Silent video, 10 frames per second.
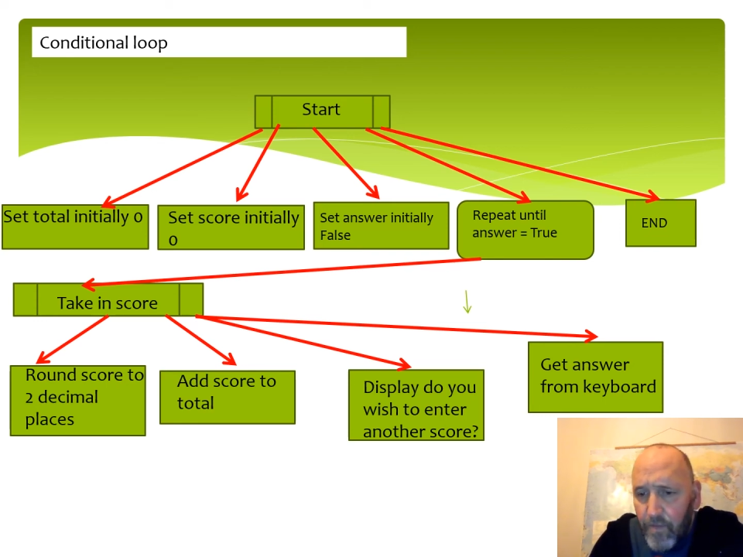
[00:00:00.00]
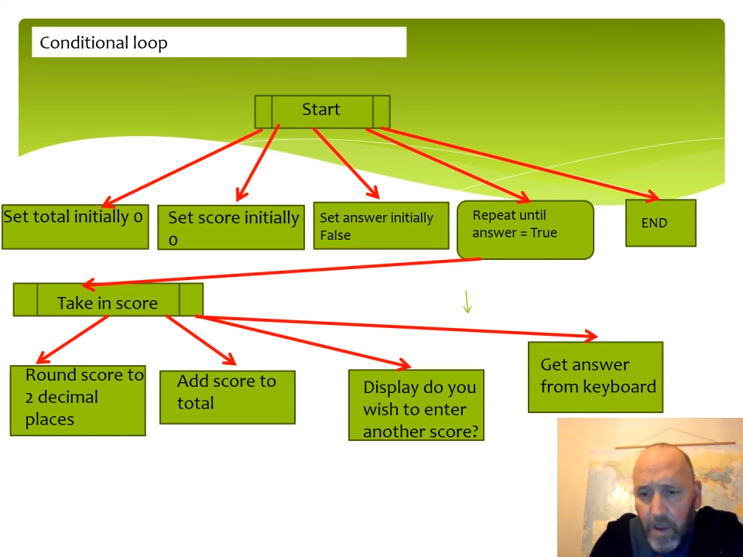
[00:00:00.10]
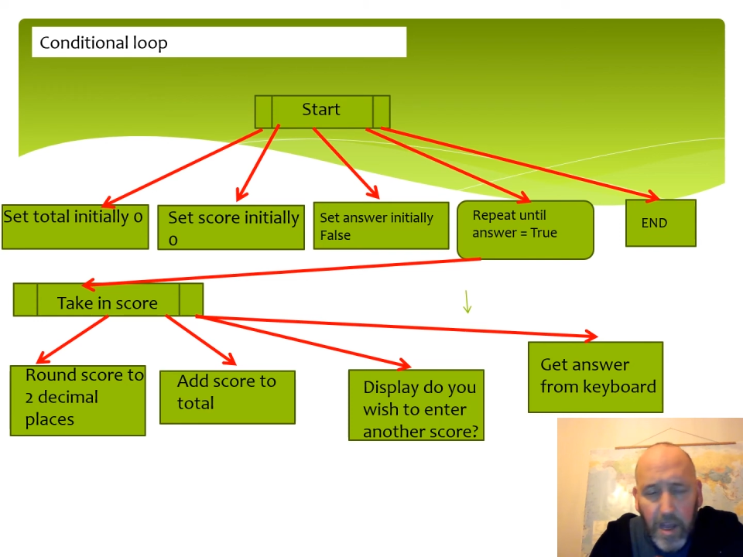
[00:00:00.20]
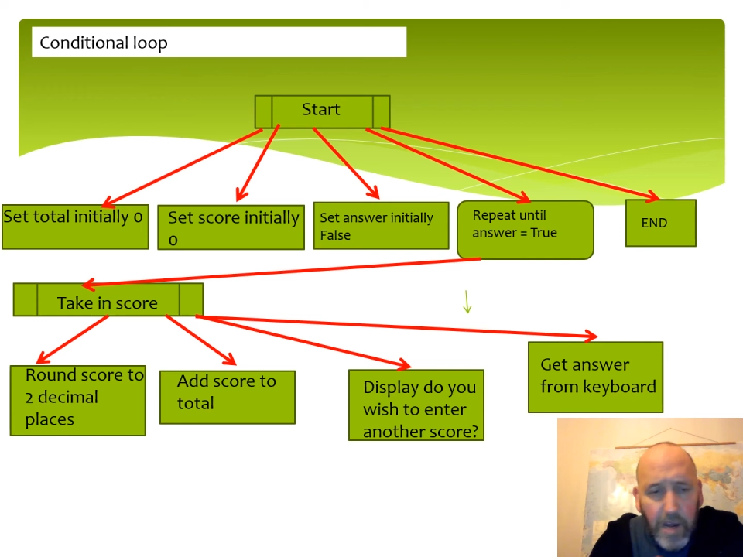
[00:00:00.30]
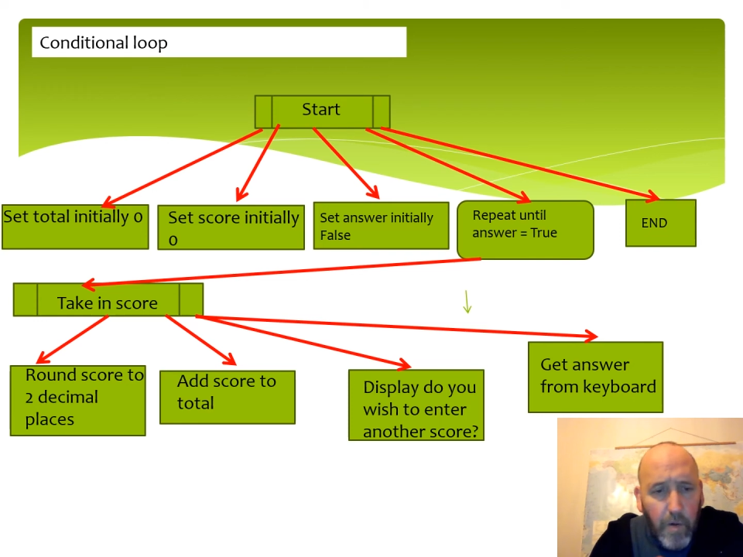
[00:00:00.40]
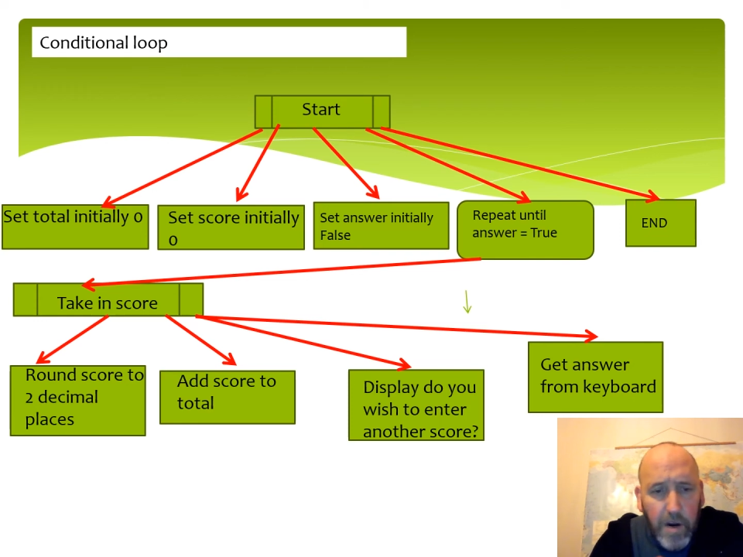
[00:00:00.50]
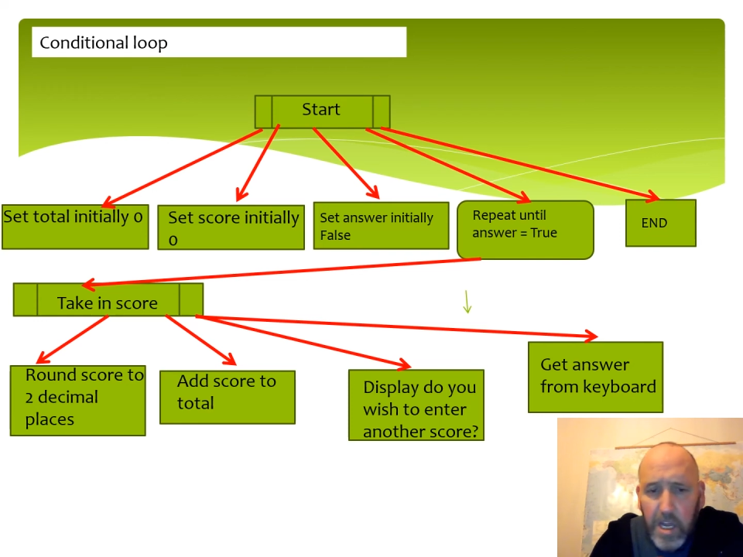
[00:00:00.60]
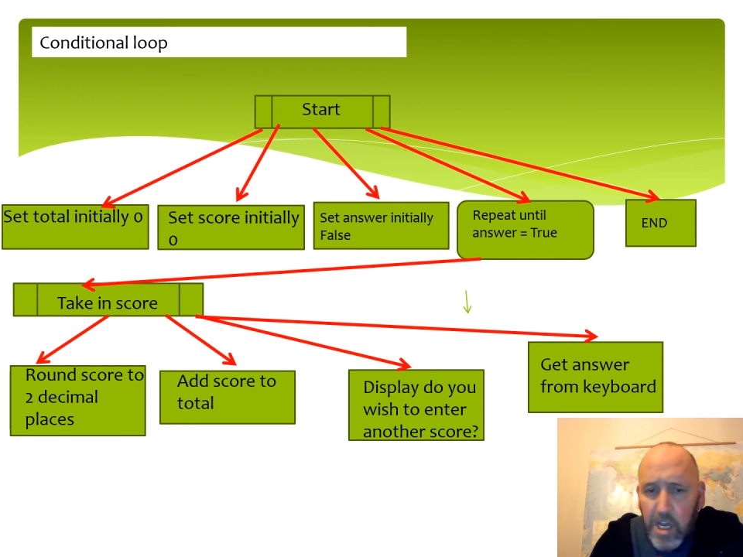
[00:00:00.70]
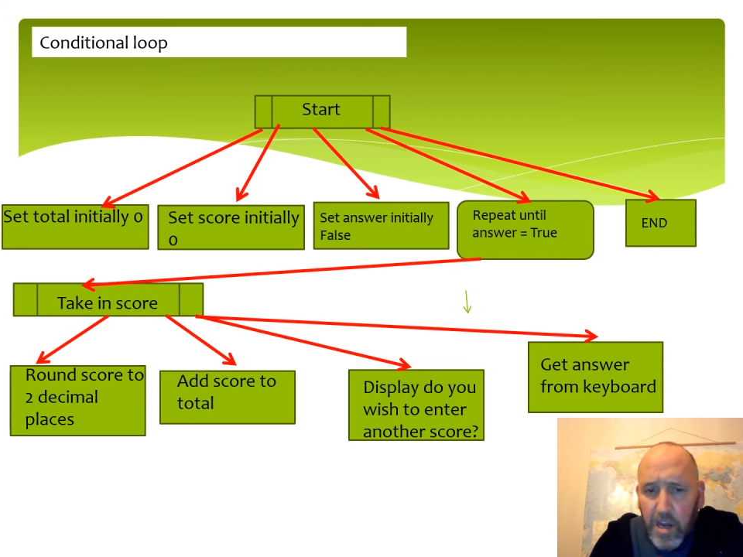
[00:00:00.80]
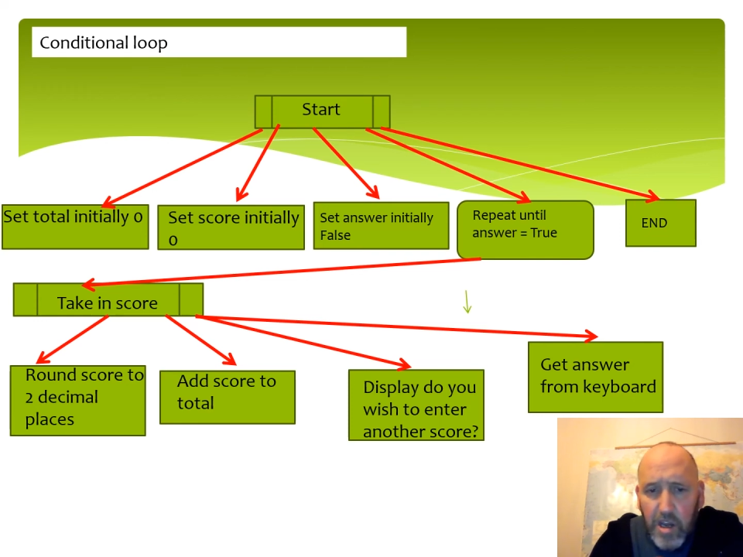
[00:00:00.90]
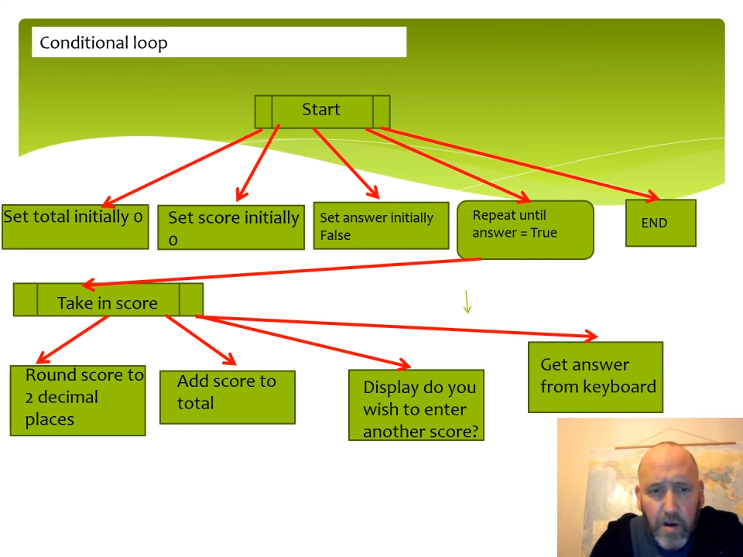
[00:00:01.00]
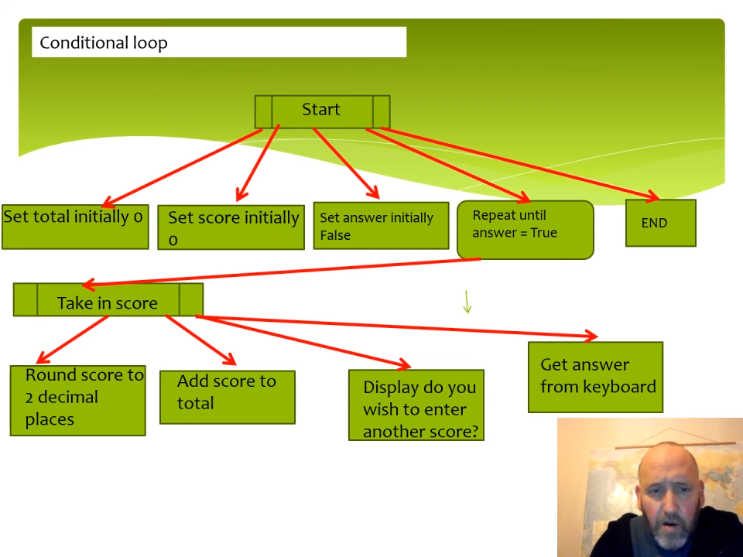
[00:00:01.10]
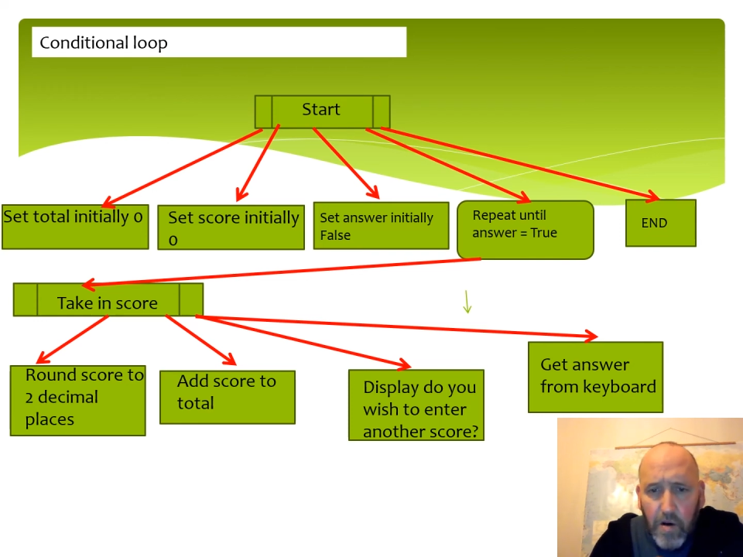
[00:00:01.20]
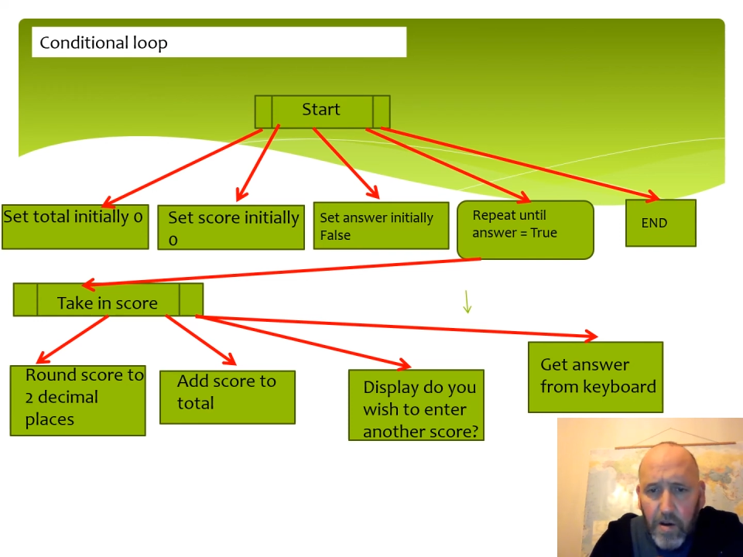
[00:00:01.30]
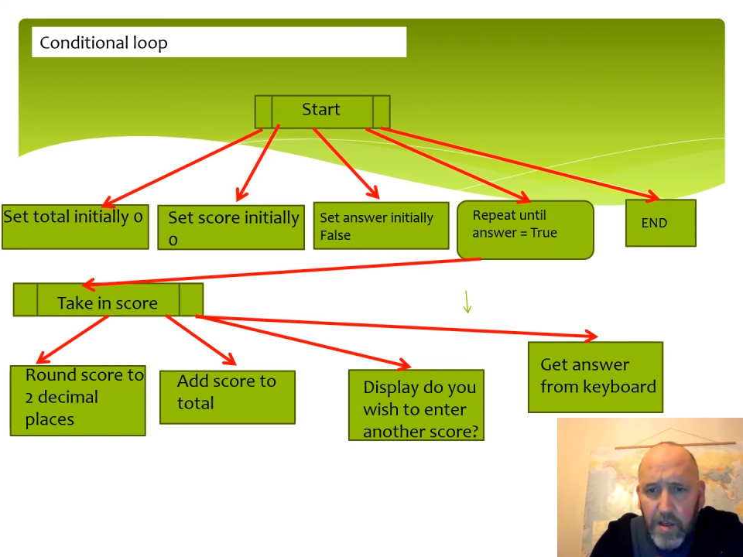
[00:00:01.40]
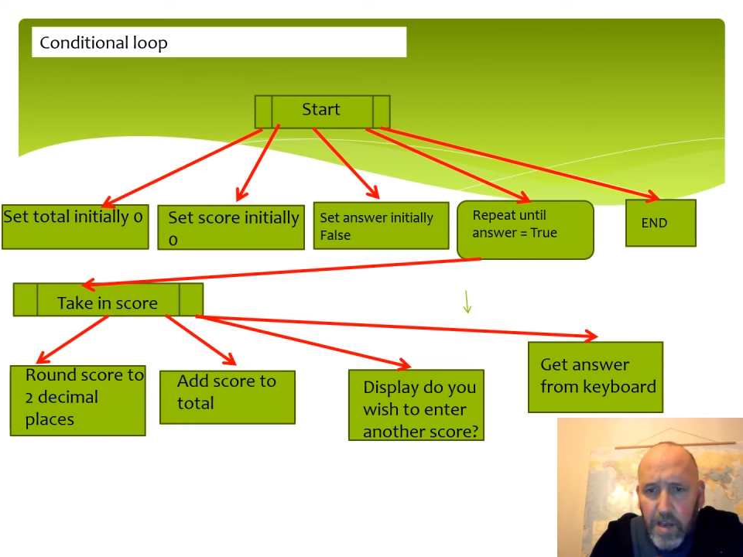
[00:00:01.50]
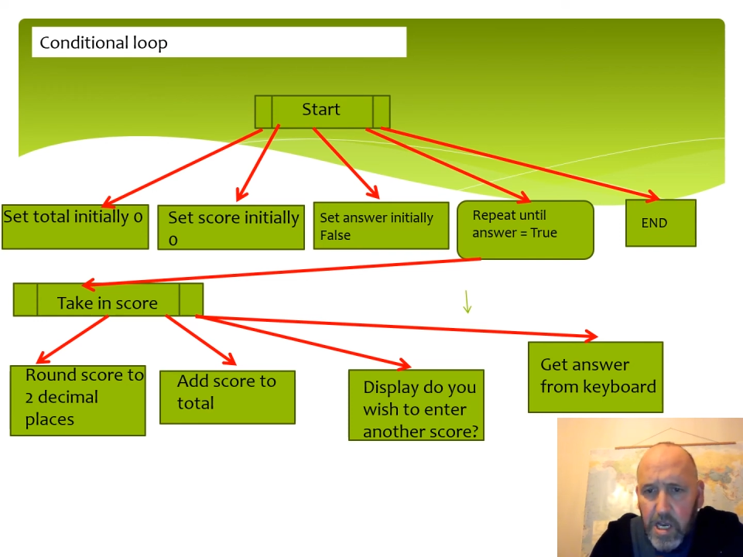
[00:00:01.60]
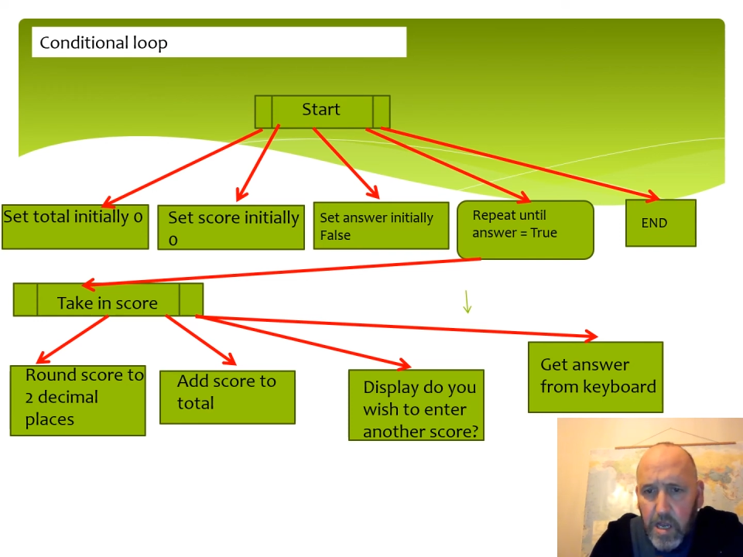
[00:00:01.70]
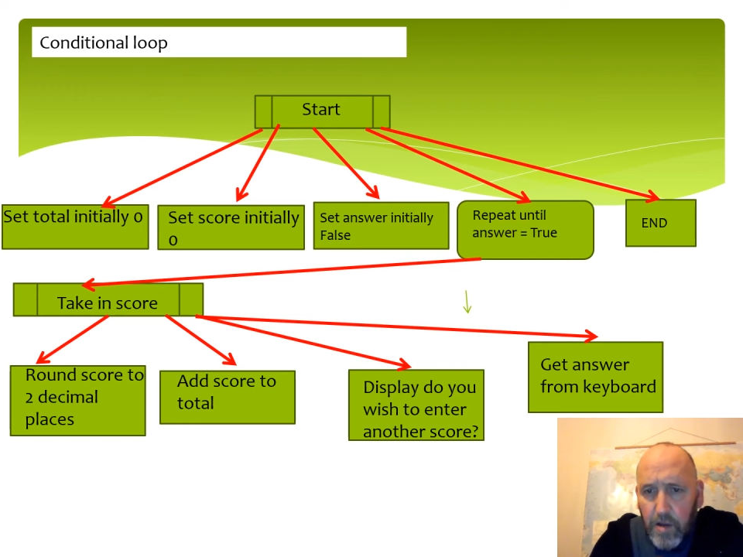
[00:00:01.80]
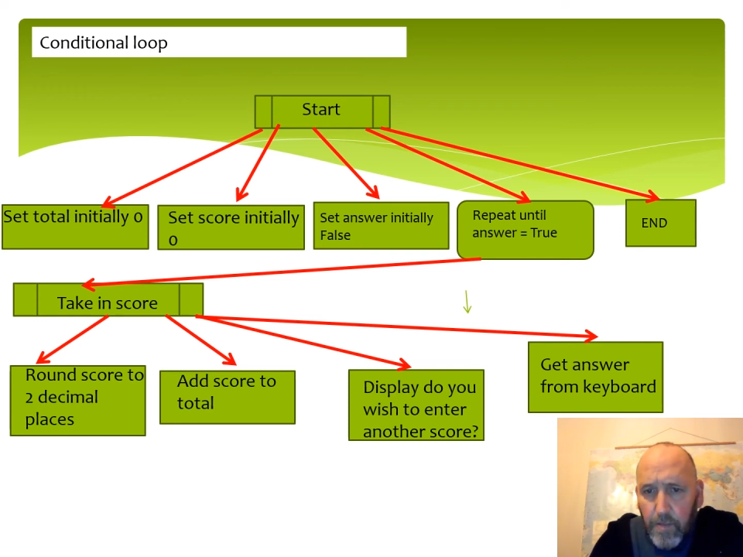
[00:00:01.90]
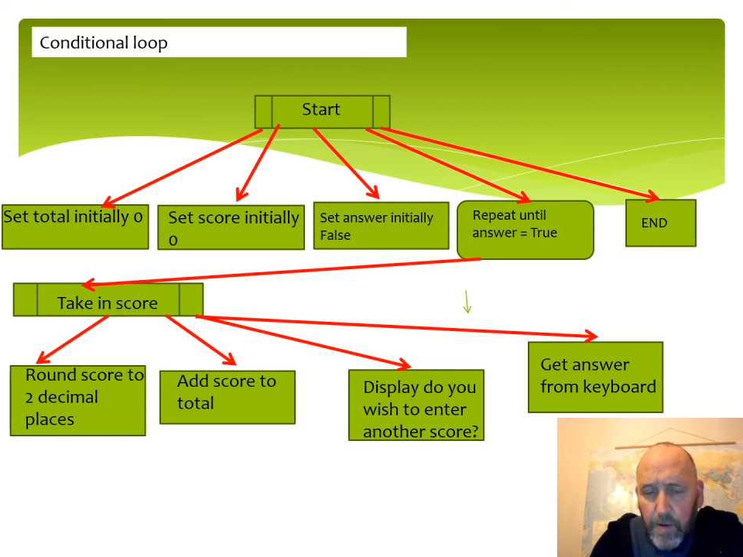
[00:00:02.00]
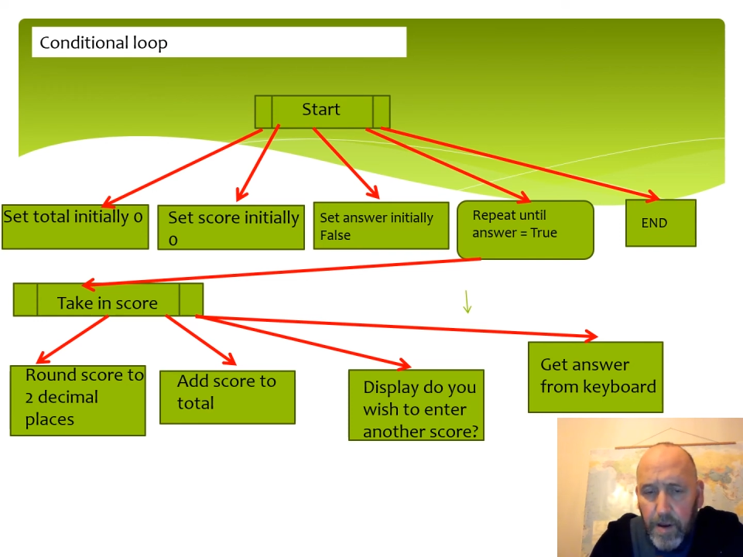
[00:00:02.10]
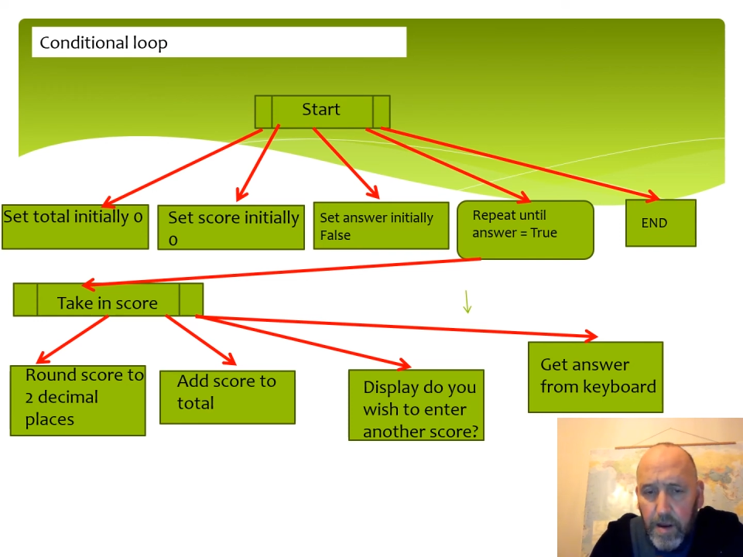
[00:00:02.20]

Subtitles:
And it will continue on this loop